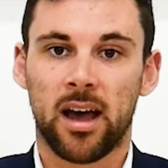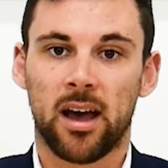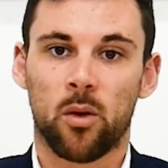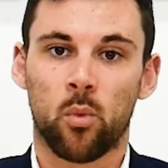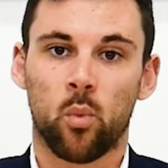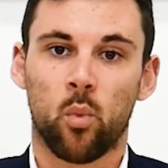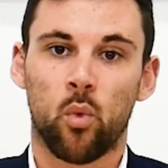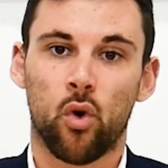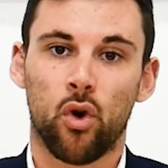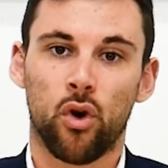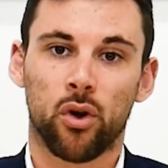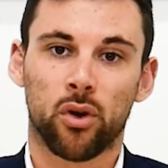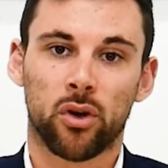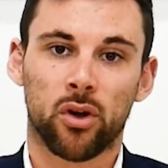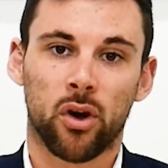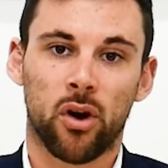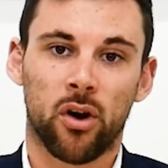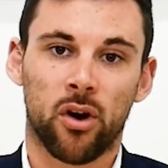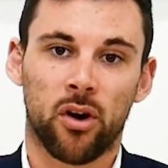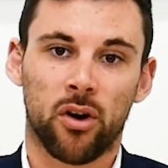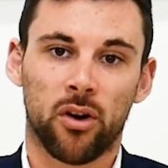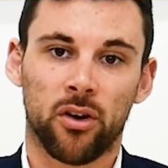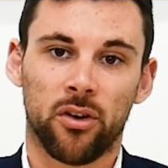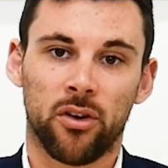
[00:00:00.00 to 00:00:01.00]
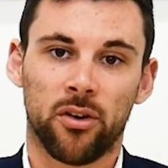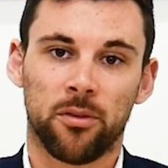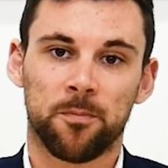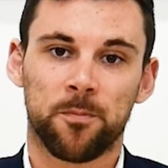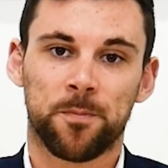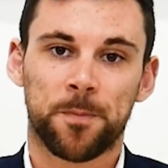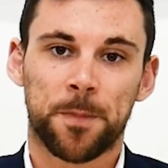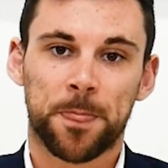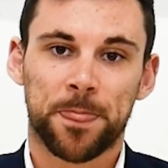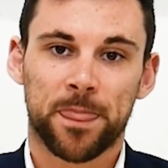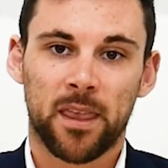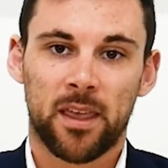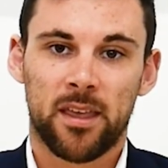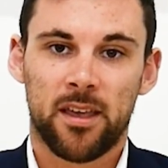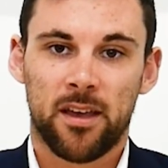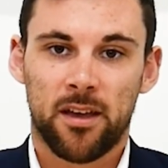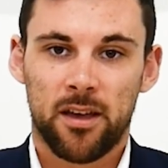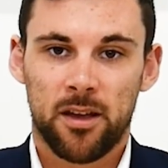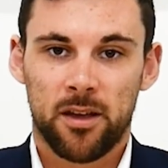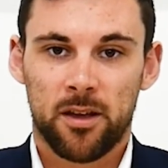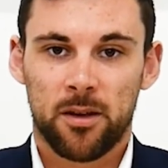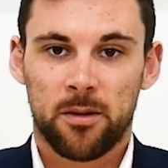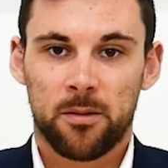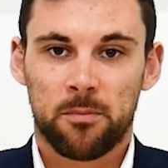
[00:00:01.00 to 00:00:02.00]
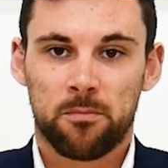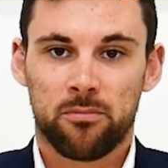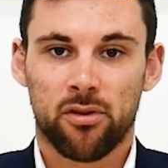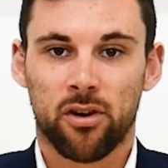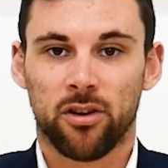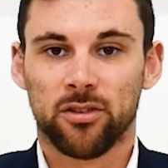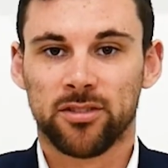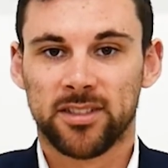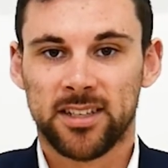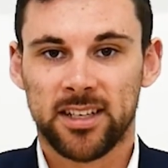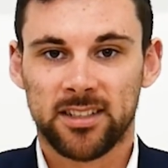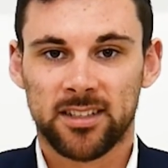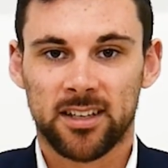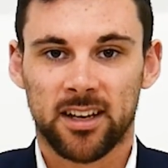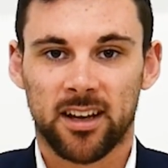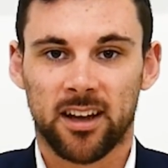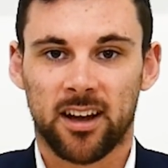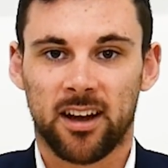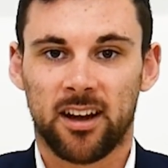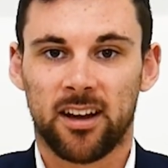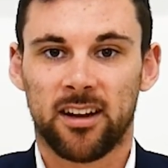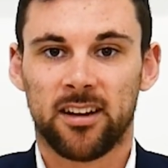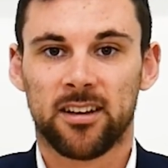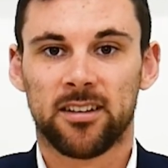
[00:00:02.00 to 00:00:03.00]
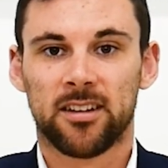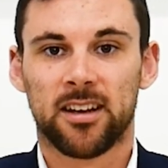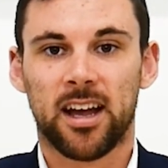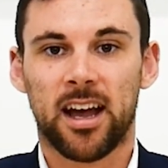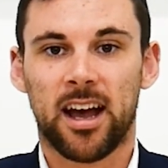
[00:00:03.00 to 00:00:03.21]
work on processing